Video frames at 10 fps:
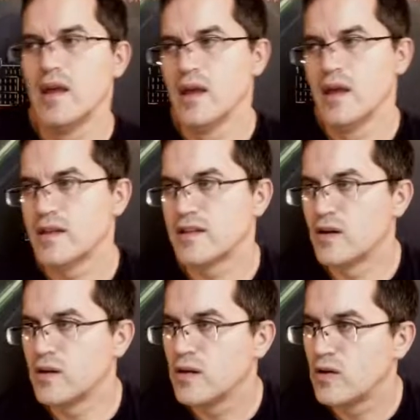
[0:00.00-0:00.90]

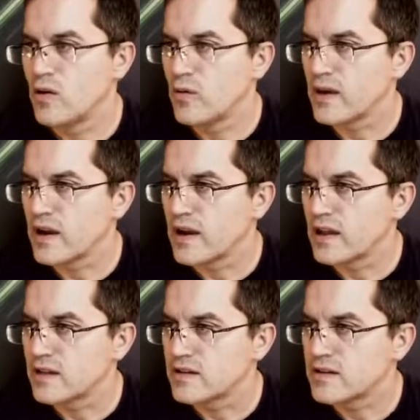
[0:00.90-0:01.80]
So omega L
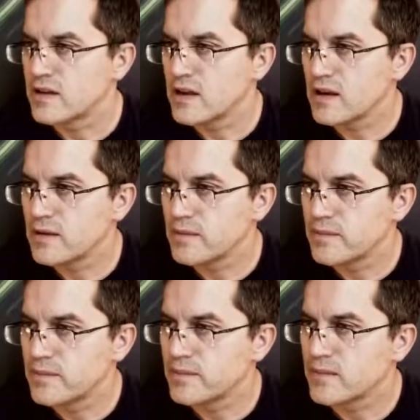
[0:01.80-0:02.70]
is here,
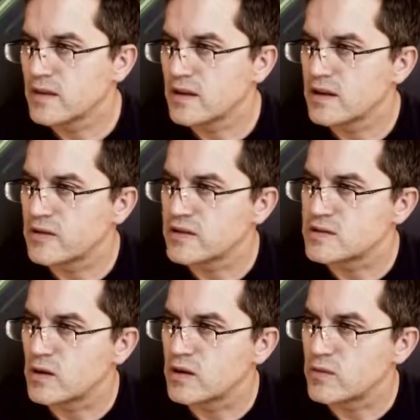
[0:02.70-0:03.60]
here is
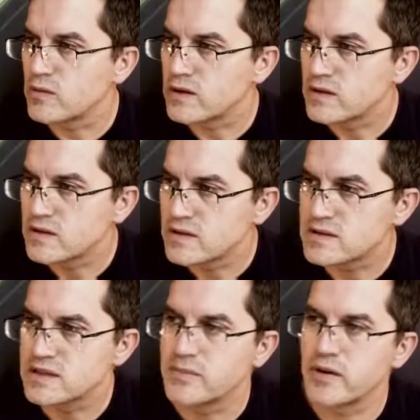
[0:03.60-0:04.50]
1 over
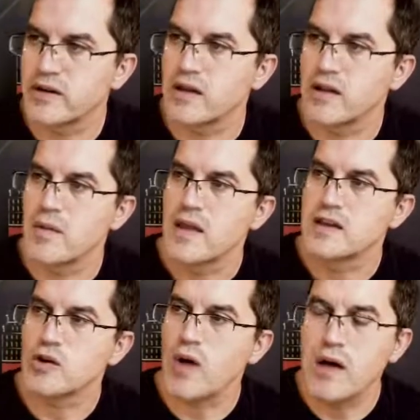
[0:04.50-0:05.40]
C parallel.
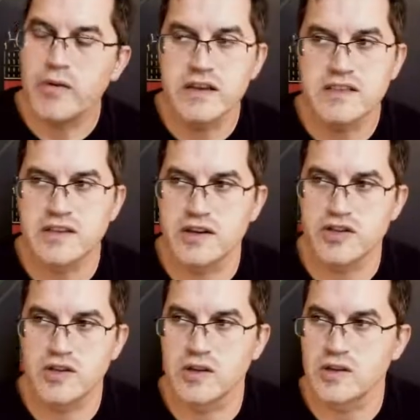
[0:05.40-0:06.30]
So our
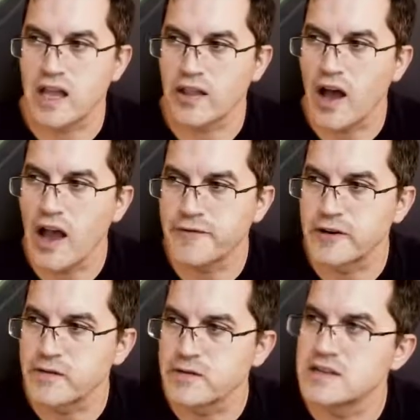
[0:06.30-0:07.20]
insertion loss at high
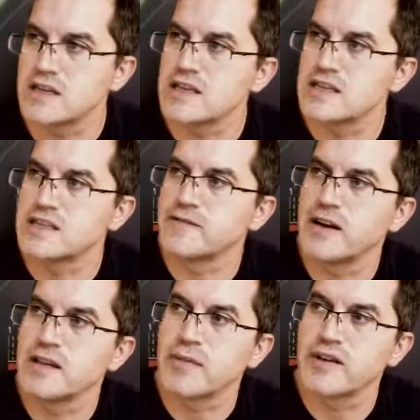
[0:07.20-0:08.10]
frequency is
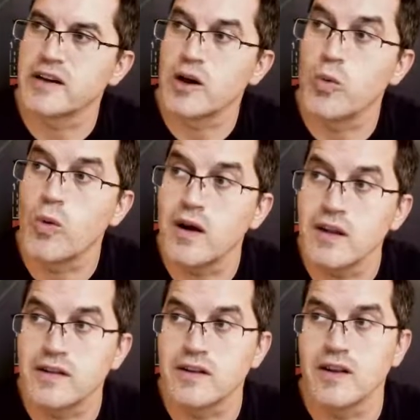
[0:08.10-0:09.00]
defined by the
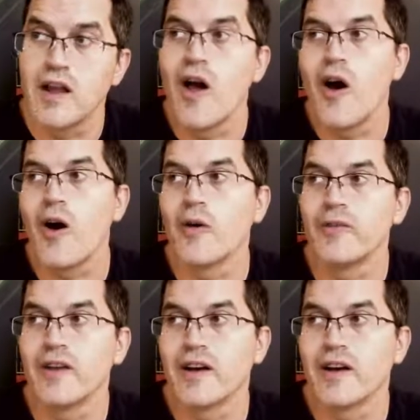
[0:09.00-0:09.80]
quality of the,